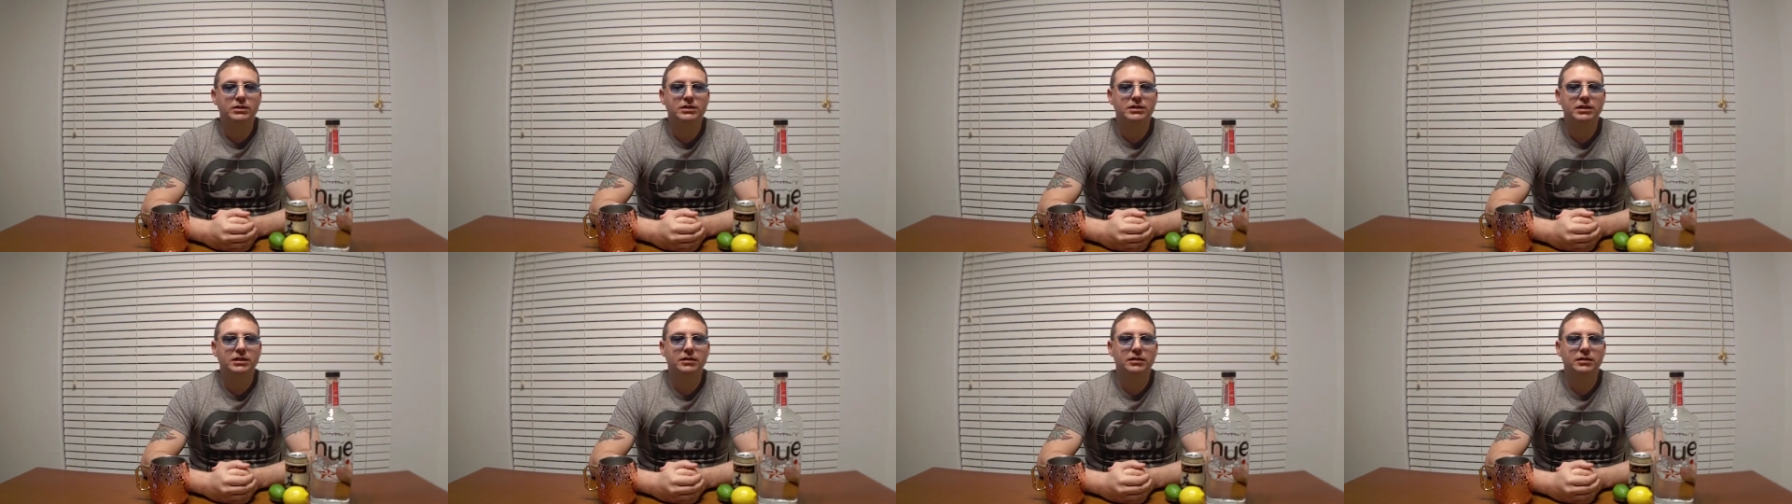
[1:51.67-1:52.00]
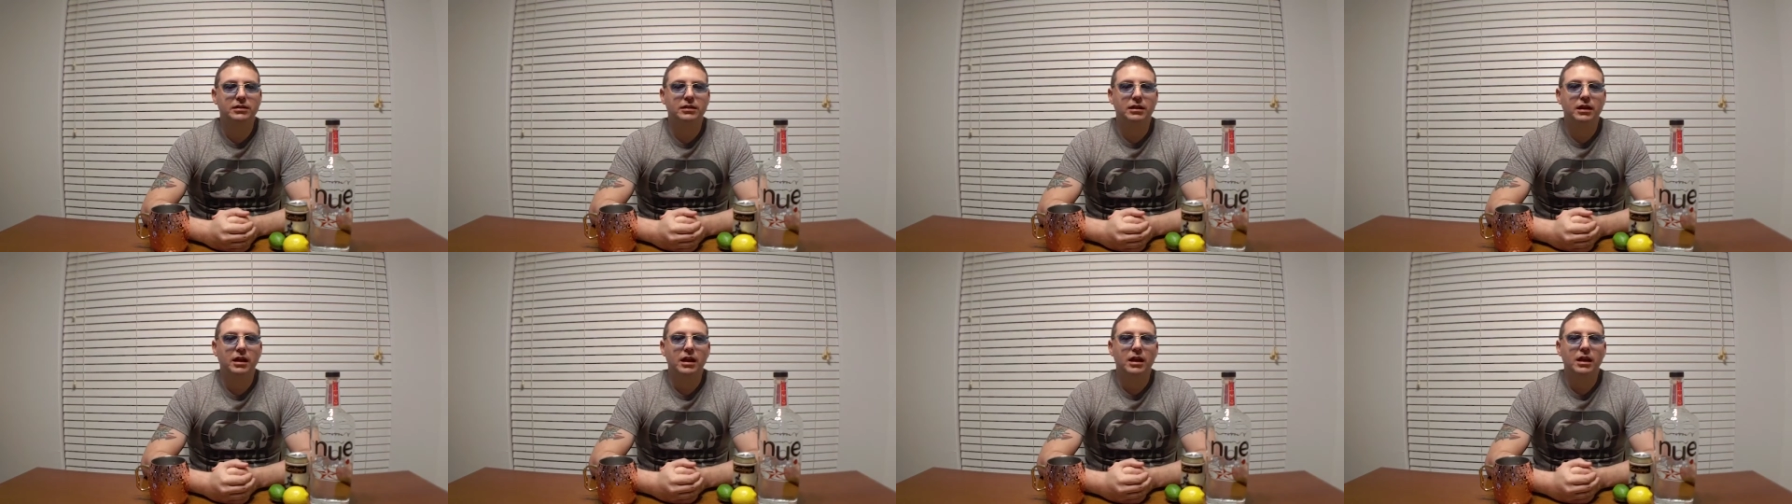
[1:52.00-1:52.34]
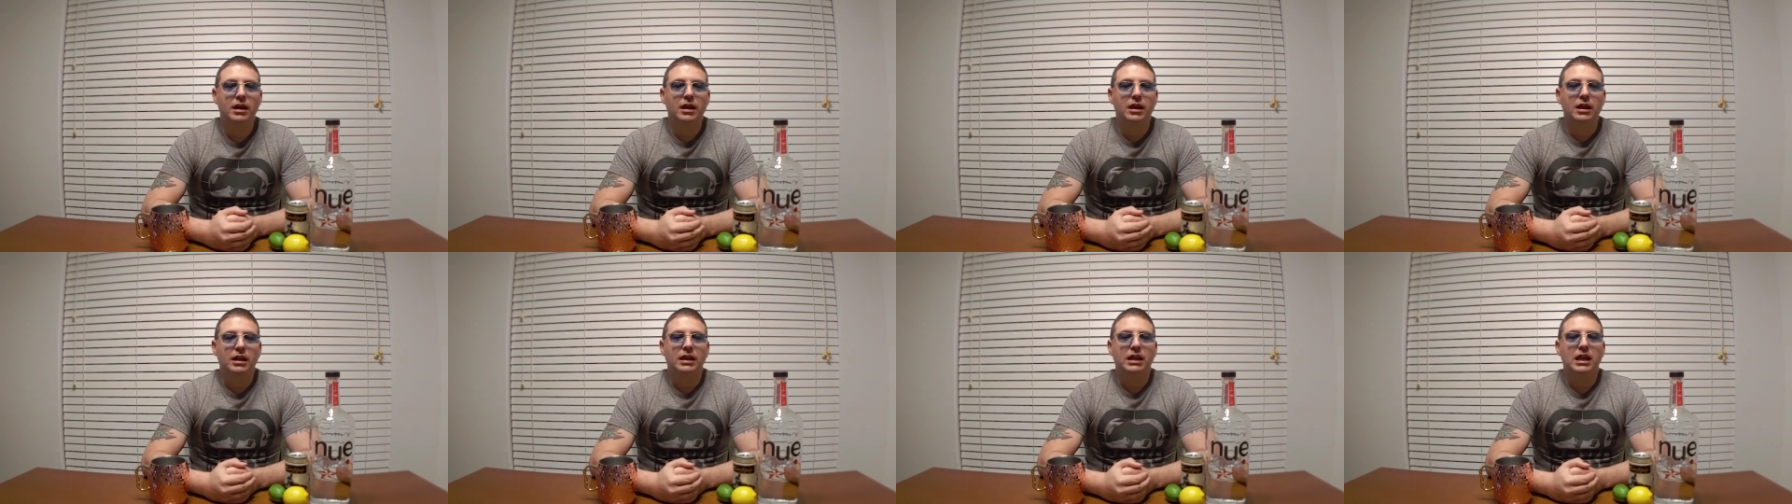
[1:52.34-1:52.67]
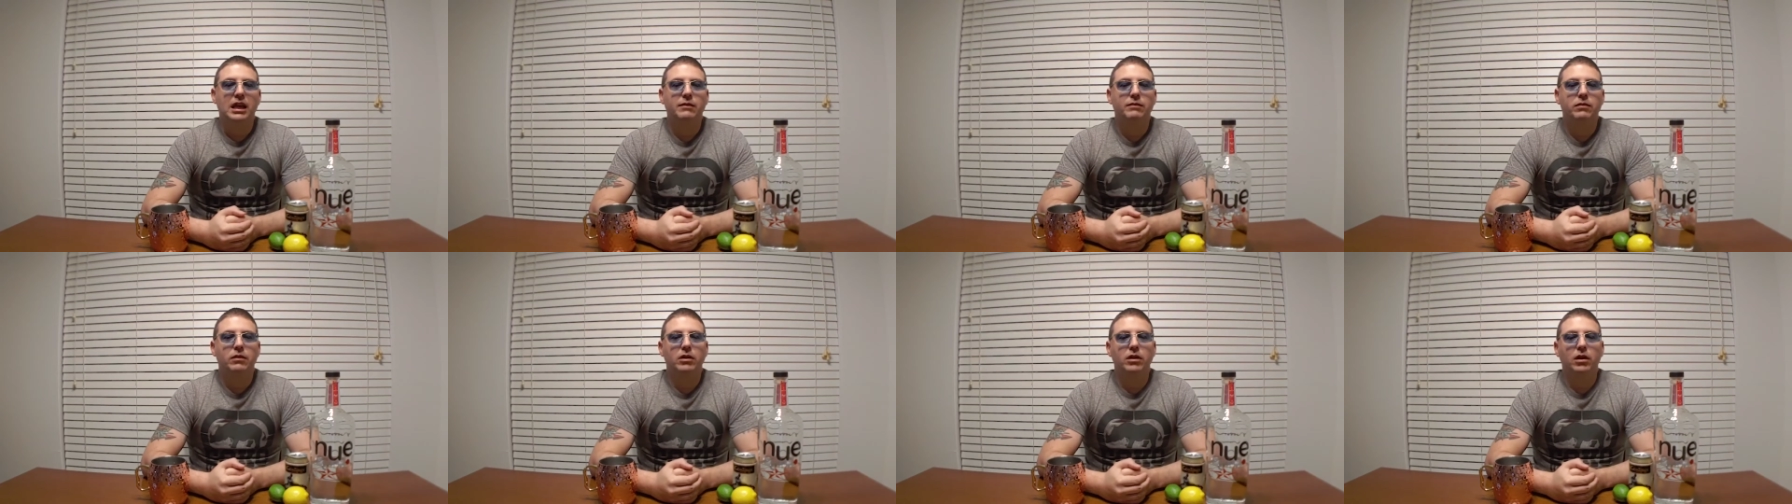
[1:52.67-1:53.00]
and
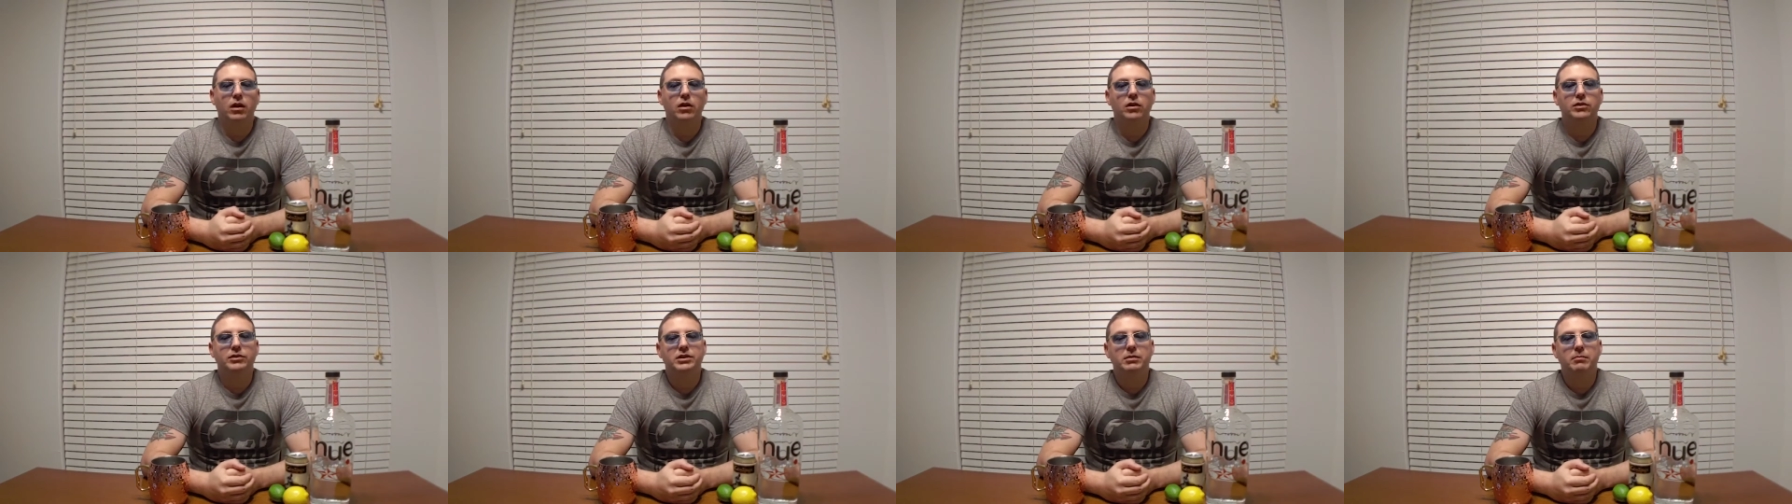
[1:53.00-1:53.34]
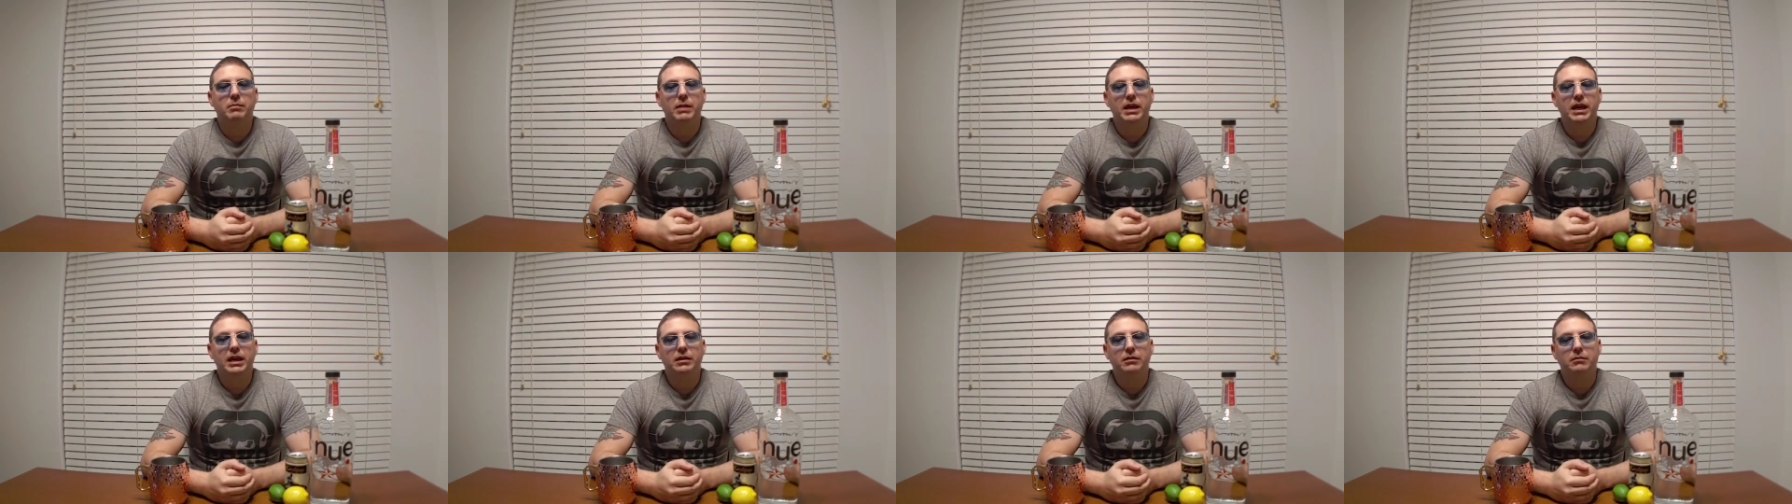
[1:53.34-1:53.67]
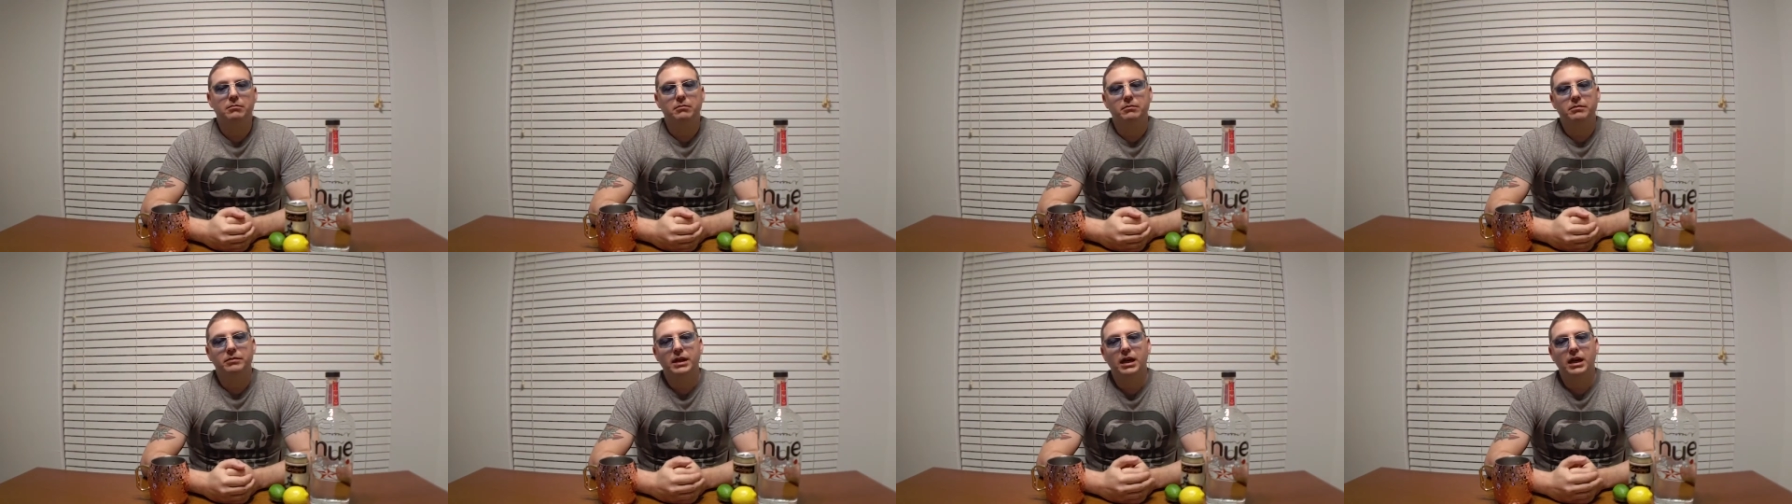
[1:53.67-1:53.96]
gave her an ultimatum.